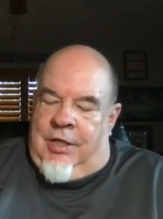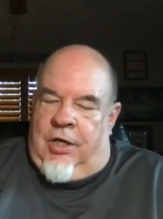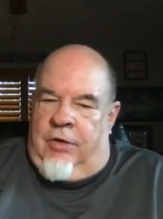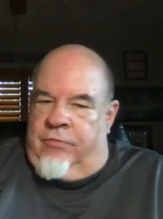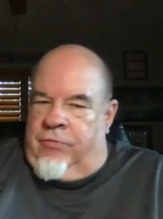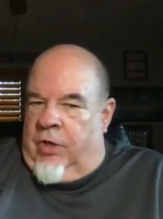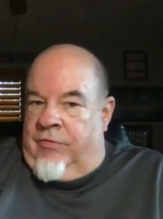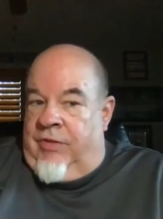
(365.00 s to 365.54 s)

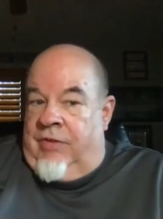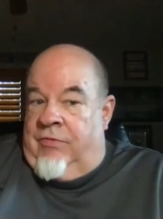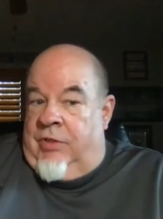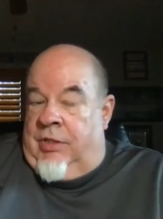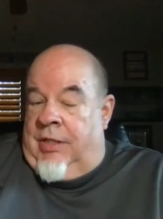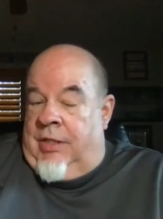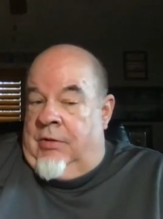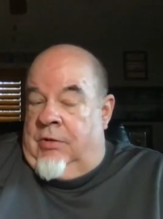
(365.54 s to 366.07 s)
of, of even
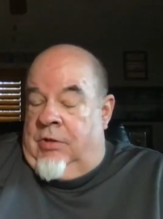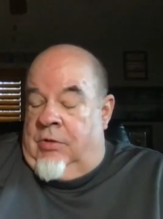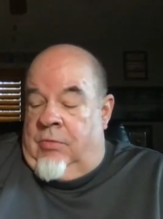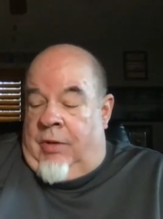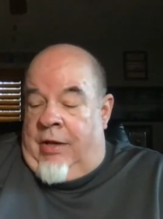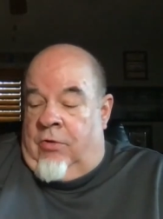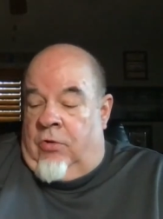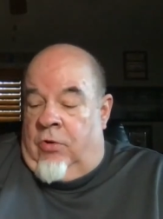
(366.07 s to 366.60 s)
then
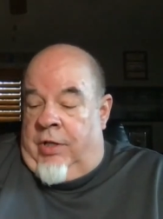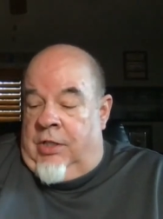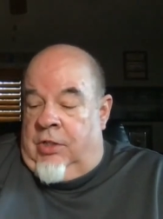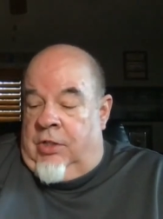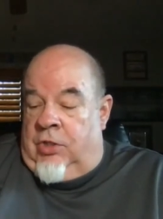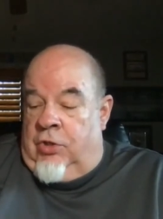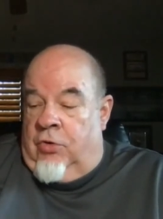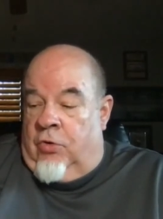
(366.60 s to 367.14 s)
later on
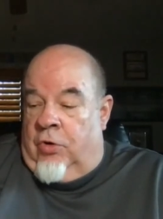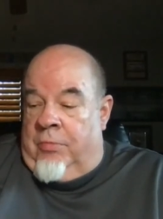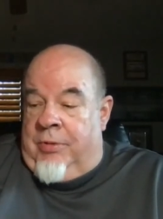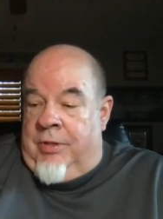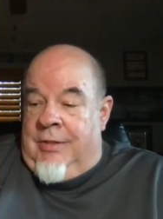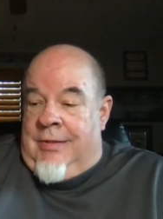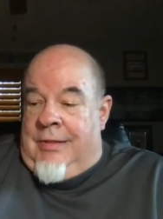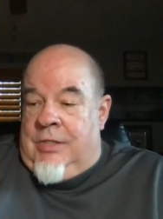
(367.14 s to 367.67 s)
into Europe.
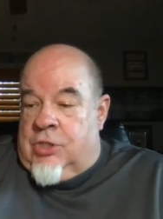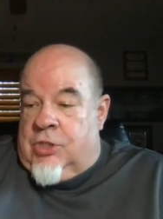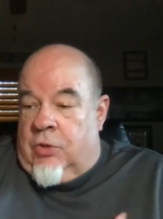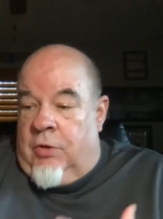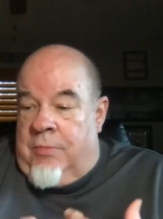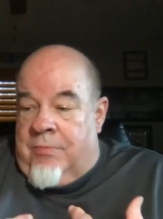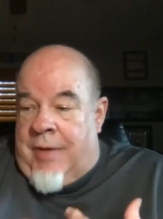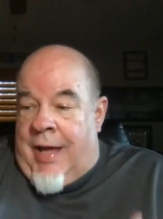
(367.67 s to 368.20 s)
So,
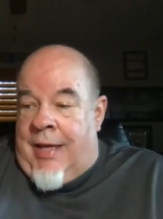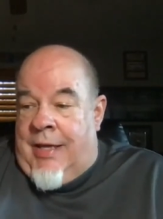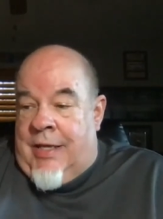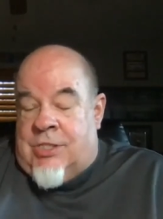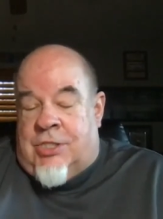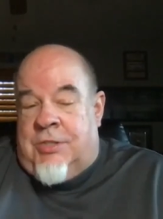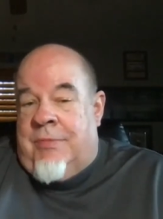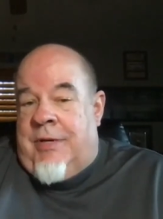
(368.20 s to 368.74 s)
in my
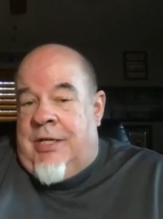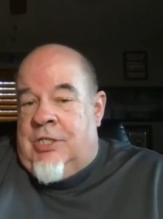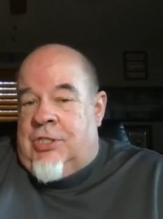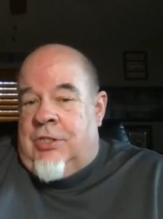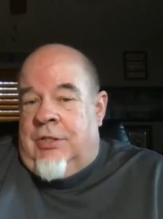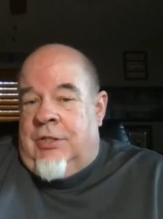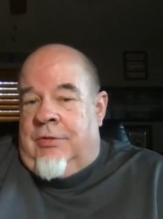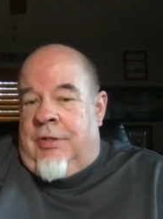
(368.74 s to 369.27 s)

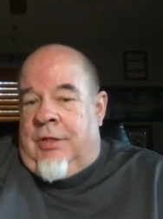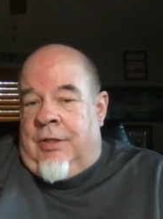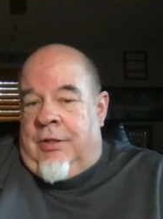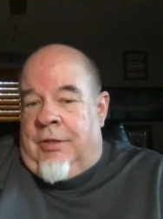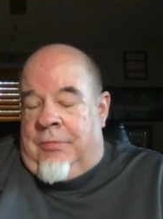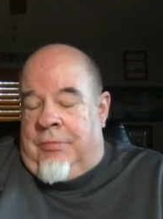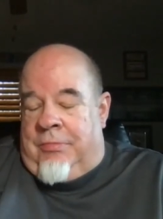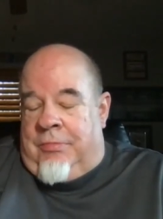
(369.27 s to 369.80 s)
estimation,
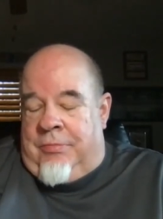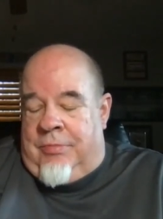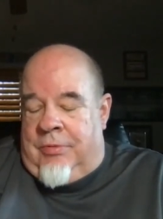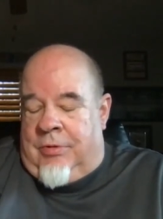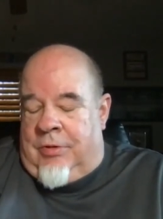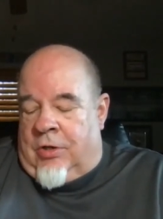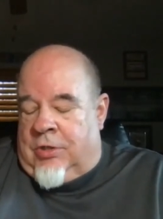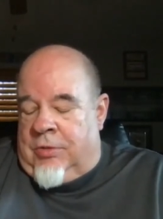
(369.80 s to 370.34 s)
uh,
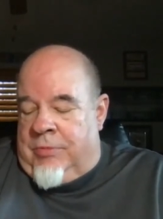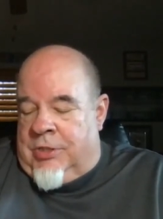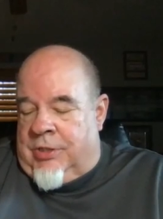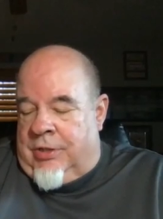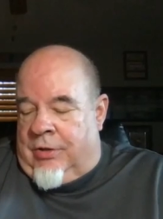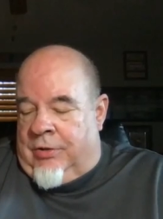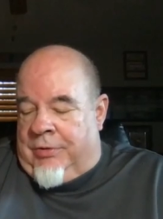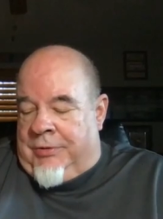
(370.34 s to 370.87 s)
Dr.
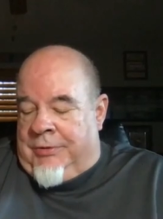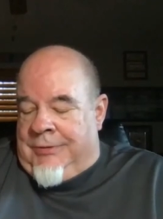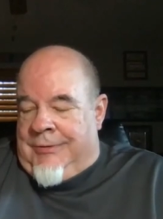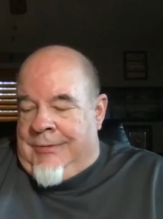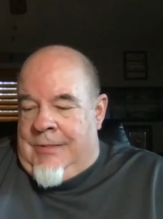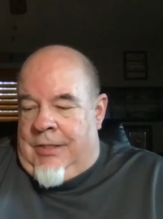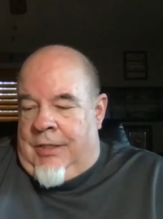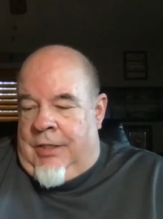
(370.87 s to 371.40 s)
Mattera,
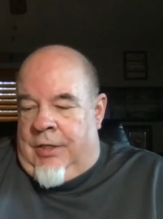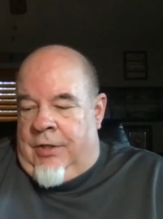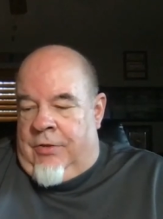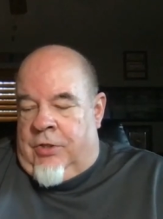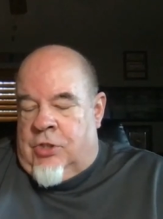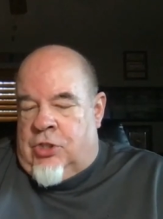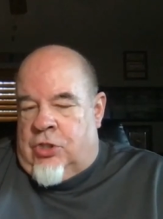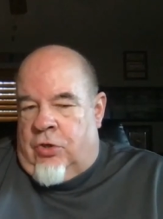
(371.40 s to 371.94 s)
uh,
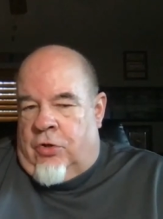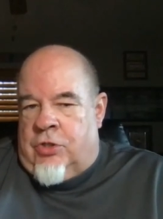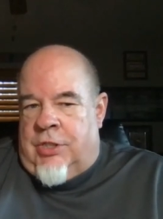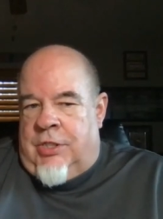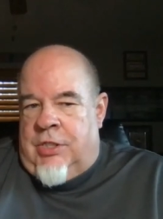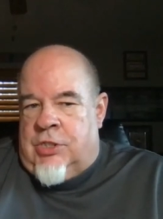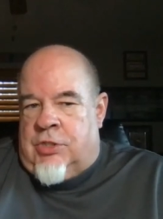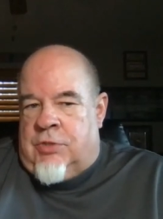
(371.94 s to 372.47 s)
the church
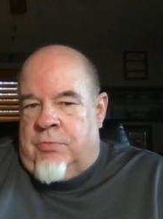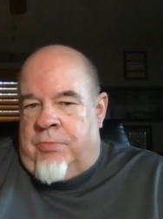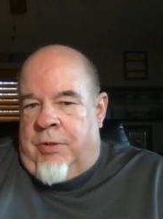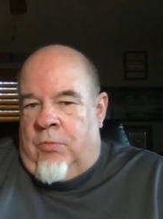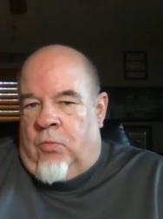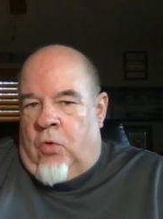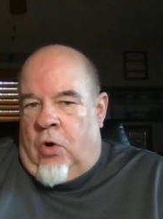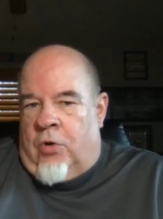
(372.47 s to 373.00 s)
has
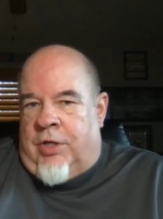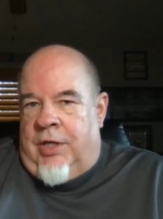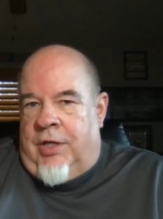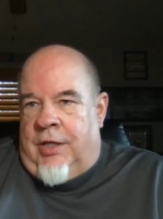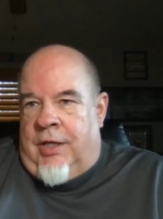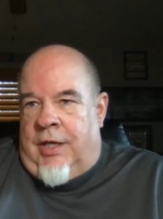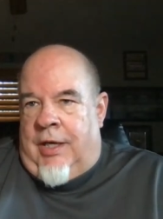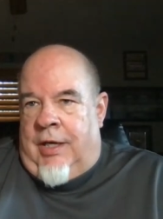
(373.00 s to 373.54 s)
been
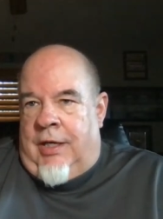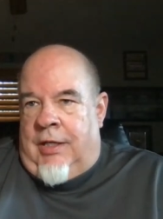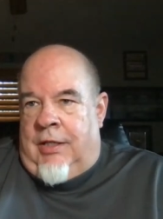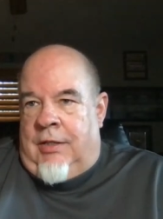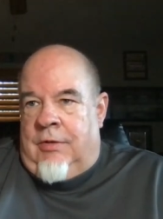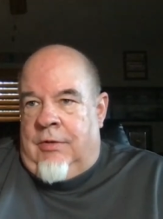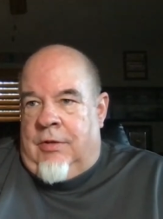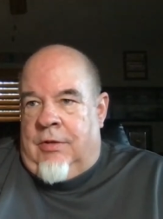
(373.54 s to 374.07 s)
walking
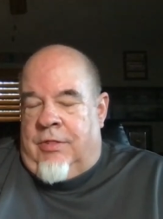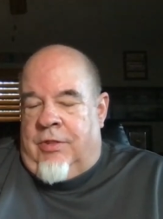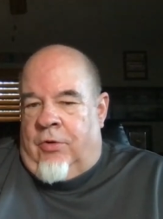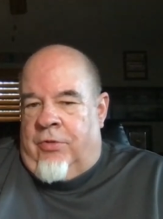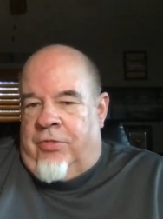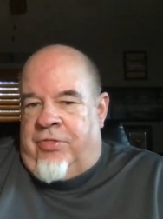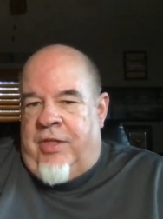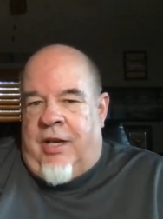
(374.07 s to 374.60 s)
a
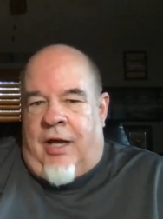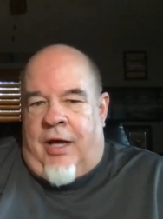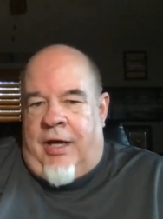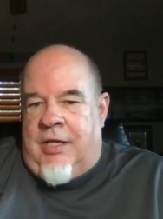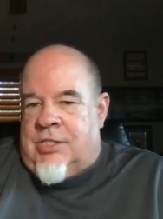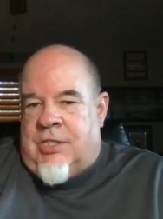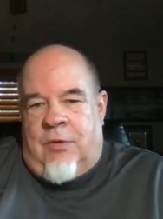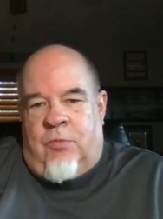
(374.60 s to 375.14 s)
on thin
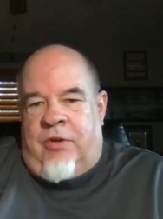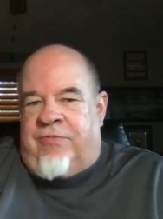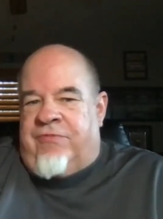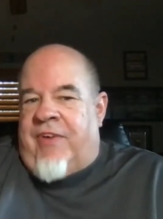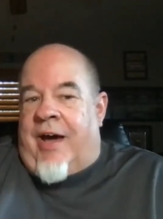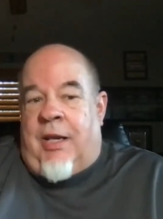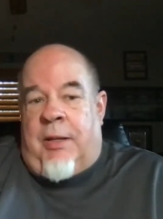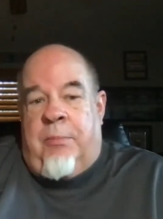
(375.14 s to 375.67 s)
ice, and we
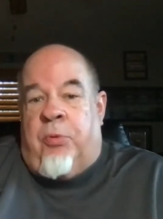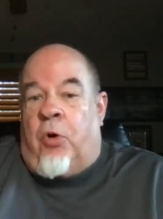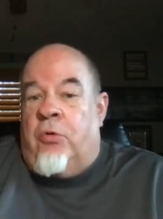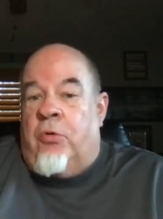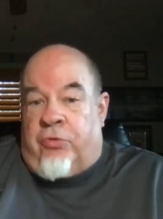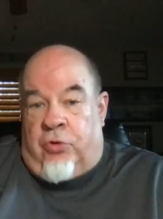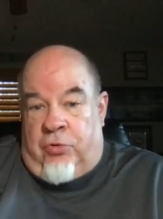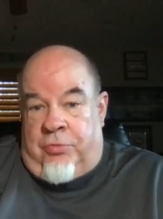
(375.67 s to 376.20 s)
finally
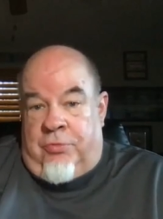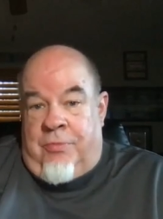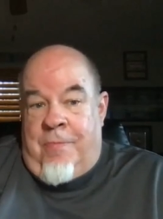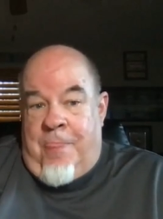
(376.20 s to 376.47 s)
broke through